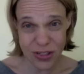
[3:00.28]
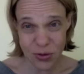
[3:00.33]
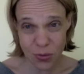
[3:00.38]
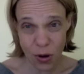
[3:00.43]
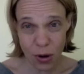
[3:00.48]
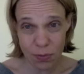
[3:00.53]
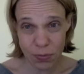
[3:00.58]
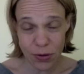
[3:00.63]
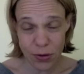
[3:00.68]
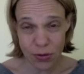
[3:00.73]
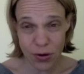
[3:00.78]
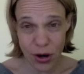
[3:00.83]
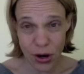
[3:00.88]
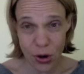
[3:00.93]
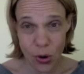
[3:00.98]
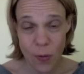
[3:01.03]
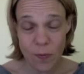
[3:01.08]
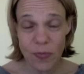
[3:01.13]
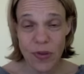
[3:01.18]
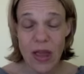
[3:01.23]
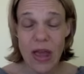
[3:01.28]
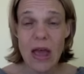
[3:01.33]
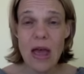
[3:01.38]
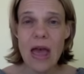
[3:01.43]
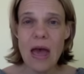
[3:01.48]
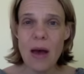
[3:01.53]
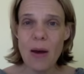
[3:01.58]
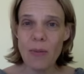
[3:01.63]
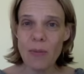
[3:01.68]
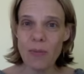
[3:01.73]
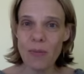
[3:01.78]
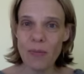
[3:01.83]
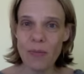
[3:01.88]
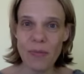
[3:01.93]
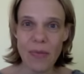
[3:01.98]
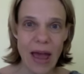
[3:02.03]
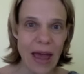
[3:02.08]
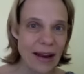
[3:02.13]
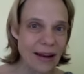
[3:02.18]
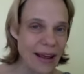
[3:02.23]
square Pluto,
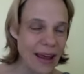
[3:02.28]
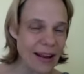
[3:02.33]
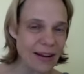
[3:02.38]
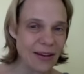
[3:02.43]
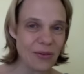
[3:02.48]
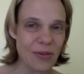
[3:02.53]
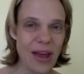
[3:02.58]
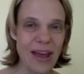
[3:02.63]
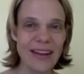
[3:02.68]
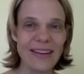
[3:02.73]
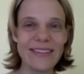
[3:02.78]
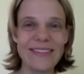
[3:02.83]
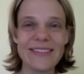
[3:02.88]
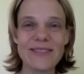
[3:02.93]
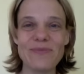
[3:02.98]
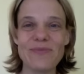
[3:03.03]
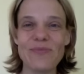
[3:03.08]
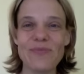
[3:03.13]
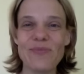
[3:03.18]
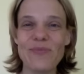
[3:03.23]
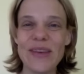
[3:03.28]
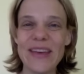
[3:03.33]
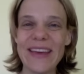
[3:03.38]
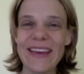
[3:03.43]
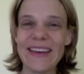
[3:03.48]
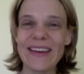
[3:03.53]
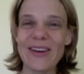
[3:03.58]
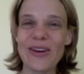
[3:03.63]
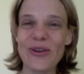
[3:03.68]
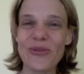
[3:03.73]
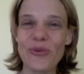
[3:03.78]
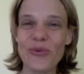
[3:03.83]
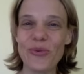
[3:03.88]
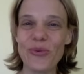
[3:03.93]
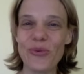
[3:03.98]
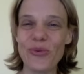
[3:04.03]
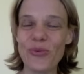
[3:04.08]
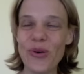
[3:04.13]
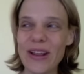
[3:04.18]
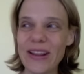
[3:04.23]
and being
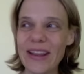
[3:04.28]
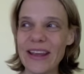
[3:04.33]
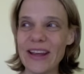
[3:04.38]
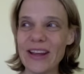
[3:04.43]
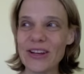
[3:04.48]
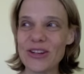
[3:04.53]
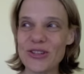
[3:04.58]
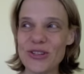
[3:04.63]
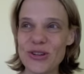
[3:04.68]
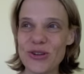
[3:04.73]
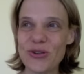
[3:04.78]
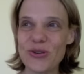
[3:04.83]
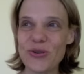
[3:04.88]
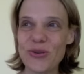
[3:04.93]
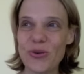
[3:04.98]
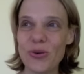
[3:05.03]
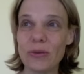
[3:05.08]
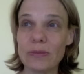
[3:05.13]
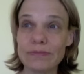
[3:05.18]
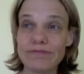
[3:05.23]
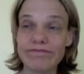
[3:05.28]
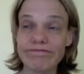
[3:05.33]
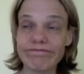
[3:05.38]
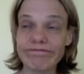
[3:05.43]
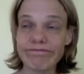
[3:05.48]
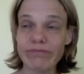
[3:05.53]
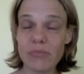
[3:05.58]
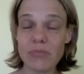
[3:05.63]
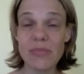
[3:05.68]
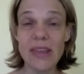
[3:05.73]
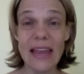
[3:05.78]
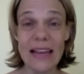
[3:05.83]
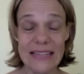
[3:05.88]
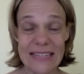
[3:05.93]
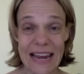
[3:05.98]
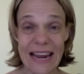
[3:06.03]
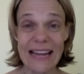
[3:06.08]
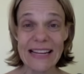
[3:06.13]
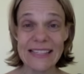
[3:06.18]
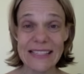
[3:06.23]
willing to
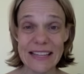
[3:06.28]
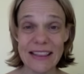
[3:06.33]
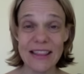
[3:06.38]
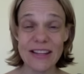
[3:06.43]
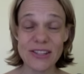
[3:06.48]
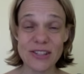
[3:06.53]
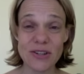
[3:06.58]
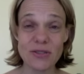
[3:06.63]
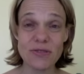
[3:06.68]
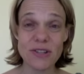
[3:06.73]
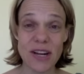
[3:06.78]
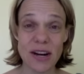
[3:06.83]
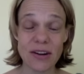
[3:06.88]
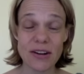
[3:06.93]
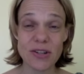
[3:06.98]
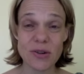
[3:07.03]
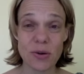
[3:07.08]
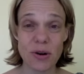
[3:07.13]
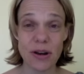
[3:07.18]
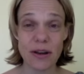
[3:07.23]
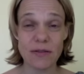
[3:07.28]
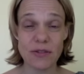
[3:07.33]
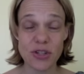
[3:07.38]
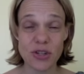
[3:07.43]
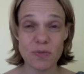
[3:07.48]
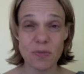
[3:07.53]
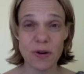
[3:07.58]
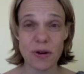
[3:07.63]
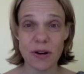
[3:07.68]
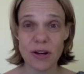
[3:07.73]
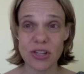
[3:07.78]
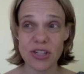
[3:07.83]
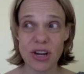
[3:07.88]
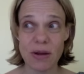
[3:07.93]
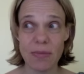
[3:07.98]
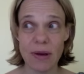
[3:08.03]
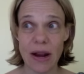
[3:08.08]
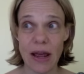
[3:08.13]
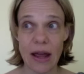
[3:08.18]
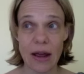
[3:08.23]
dance in this new territory of Jupiter and
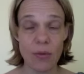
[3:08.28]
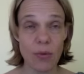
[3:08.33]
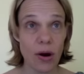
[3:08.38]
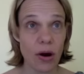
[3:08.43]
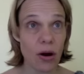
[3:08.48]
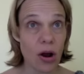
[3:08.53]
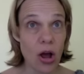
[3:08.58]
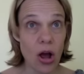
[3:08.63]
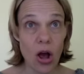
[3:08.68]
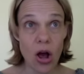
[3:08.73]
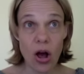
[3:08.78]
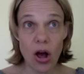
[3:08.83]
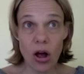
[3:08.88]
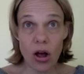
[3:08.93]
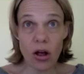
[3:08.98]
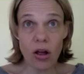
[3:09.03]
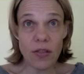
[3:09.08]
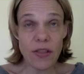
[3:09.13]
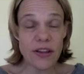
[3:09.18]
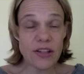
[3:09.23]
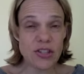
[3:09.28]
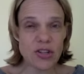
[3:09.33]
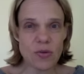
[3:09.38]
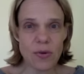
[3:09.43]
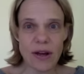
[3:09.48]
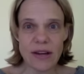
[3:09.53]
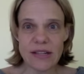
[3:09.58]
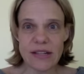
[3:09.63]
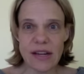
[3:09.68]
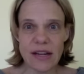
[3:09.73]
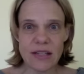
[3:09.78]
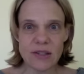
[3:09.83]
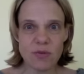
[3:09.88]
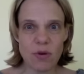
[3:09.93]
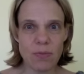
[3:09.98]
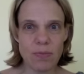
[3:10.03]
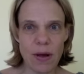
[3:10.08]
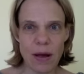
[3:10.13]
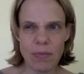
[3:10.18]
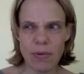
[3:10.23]
Gemini, where all these new ideas
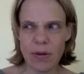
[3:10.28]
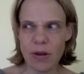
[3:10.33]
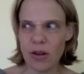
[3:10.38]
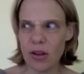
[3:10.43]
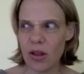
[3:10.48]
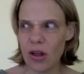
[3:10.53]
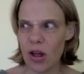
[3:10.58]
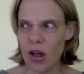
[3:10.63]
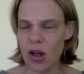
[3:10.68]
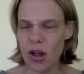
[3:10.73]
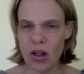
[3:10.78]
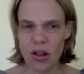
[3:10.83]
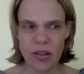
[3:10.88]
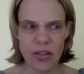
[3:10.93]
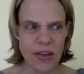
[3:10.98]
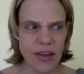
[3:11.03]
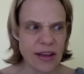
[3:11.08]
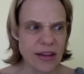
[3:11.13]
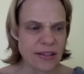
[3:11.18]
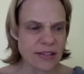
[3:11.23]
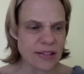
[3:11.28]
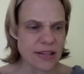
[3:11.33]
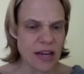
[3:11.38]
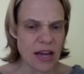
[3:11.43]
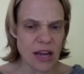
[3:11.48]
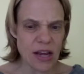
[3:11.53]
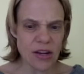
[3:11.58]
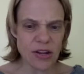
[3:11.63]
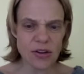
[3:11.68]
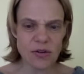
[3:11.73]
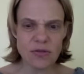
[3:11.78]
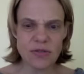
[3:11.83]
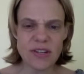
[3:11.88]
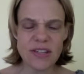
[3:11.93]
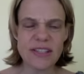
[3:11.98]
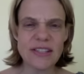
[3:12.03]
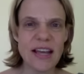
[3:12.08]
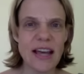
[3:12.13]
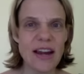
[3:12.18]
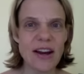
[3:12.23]
will bubble, all these new
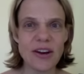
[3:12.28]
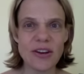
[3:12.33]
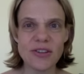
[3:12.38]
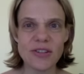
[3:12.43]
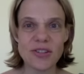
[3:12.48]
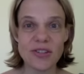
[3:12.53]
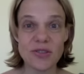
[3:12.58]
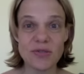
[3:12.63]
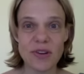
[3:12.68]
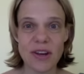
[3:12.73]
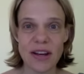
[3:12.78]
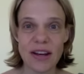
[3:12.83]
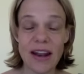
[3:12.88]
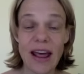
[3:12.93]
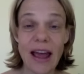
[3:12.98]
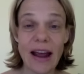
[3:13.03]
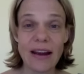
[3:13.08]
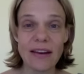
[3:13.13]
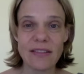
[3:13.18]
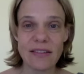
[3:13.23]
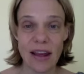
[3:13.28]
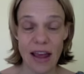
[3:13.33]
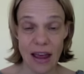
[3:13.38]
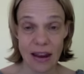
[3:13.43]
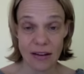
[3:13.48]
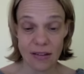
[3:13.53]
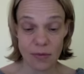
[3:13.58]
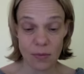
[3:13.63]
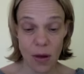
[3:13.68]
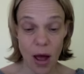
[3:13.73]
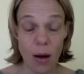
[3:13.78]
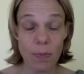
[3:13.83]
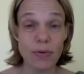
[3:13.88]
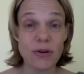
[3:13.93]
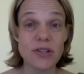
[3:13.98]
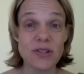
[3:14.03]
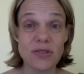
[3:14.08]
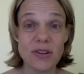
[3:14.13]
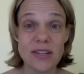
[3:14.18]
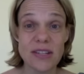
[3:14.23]
desires to connect and
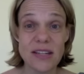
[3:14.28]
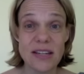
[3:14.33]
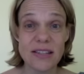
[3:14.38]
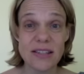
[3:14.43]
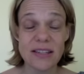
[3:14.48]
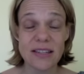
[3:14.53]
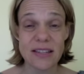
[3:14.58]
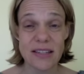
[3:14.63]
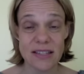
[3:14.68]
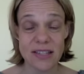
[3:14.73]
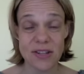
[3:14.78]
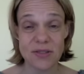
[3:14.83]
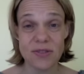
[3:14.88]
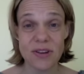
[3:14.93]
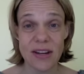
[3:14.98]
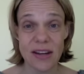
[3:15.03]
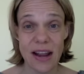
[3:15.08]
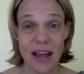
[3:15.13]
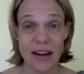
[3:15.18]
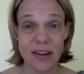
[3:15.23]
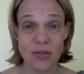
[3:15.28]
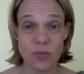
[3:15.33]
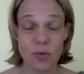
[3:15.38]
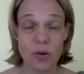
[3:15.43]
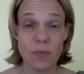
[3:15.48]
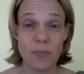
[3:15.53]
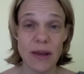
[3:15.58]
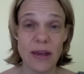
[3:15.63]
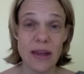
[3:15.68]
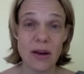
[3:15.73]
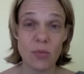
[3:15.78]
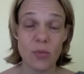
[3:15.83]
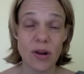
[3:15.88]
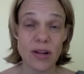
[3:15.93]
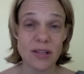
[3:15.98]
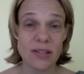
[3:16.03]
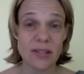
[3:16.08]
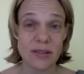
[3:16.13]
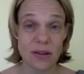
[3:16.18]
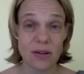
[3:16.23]
opportunities to connect will be in
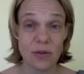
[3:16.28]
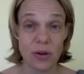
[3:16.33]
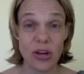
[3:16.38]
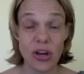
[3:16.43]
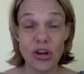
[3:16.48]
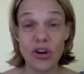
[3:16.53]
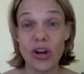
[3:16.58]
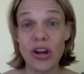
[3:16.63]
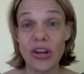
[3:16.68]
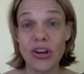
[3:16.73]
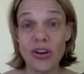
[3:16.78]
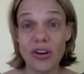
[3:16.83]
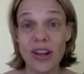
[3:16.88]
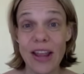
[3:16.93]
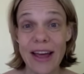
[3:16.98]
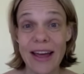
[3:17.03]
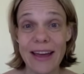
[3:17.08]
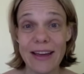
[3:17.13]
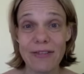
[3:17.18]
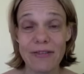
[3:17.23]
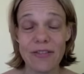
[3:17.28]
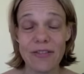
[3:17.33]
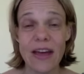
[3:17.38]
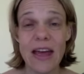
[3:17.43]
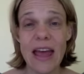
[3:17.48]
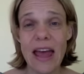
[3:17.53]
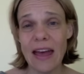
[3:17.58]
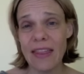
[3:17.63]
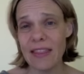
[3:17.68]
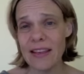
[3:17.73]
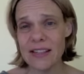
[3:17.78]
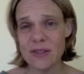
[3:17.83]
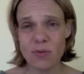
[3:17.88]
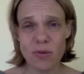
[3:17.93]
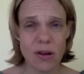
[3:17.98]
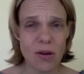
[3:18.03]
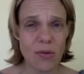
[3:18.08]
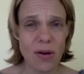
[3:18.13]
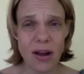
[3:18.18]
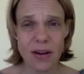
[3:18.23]
your life. And this will
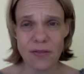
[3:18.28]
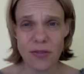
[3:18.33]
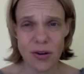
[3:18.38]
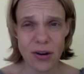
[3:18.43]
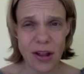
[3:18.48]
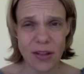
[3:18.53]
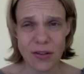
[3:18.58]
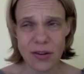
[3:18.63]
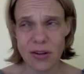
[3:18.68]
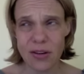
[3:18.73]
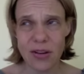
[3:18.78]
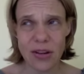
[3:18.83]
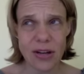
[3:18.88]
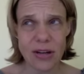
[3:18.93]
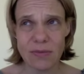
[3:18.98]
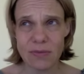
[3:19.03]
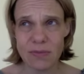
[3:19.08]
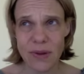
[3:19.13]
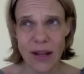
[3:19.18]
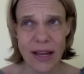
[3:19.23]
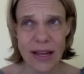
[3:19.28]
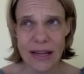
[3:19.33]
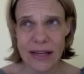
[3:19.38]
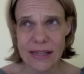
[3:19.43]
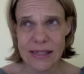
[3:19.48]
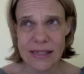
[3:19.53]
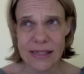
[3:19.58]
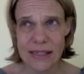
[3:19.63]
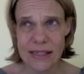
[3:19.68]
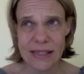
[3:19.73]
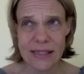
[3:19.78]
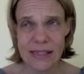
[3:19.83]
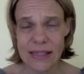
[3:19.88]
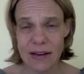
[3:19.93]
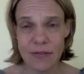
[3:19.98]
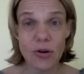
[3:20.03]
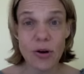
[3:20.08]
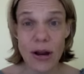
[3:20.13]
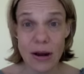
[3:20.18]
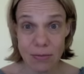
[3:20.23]
go on for another good like
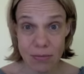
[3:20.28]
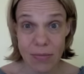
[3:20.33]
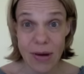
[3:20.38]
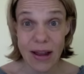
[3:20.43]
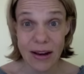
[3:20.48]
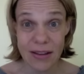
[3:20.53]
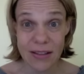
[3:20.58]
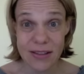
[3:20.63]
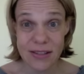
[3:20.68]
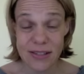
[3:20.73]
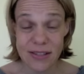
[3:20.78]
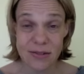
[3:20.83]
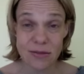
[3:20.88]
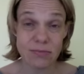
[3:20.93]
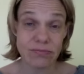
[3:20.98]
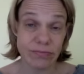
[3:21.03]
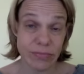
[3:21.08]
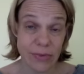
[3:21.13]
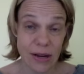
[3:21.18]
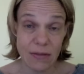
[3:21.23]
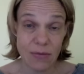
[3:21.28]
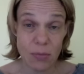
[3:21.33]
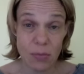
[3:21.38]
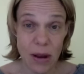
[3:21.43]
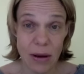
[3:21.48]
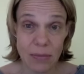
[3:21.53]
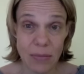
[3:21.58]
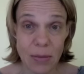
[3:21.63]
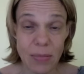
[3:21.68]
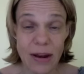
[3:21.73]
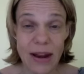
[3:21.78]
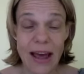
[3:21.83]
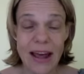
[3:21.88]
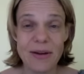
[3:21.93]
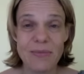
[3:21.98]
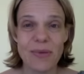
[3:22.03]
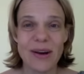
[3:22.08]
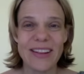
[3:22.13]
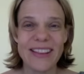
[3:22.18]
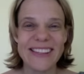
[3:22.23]
7 or 8 months, or even maybe
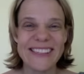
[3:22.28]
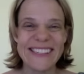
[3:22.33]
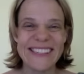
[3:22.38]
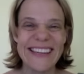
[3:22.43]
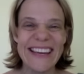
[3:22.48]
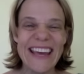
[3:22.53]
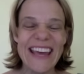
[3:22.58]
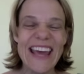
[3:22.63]
9 months.